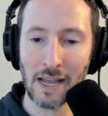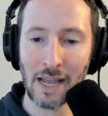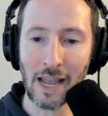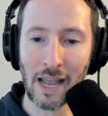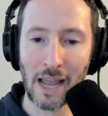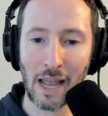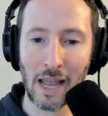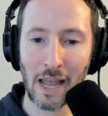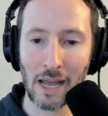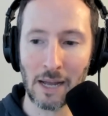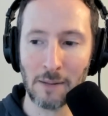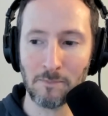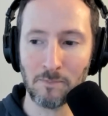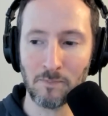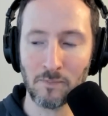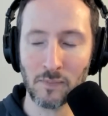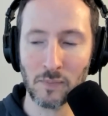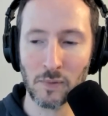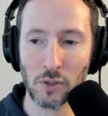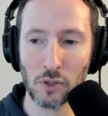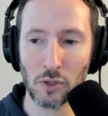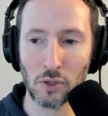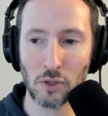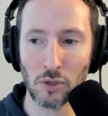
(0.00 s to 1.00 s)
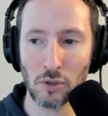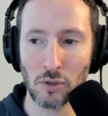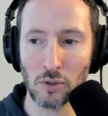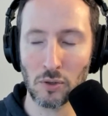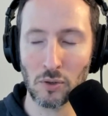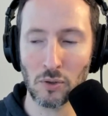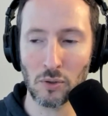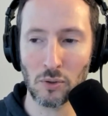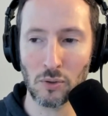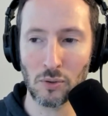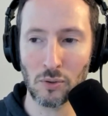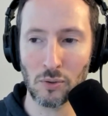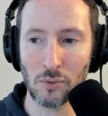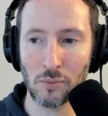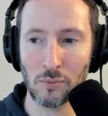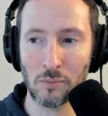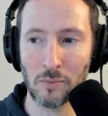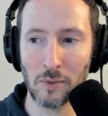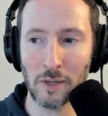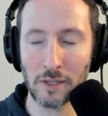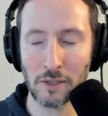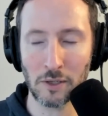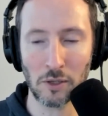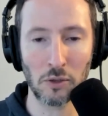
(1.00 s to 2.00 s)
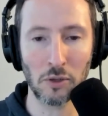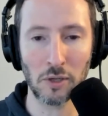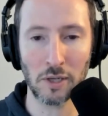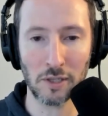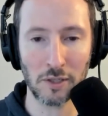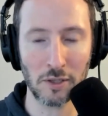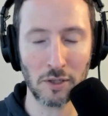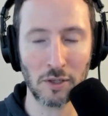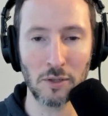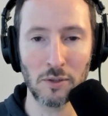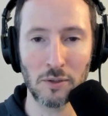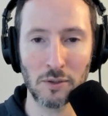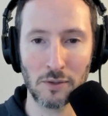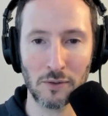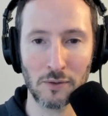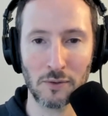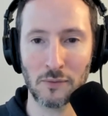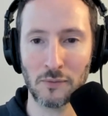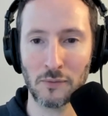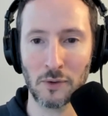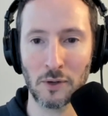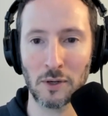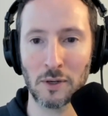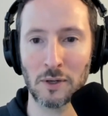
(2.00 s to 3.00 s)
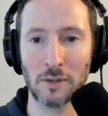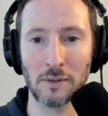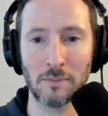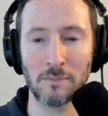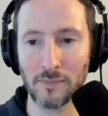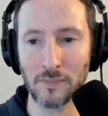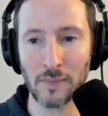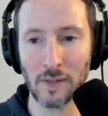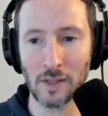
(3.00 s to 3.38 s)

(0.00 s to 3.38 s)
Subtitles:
and it's a good excuse for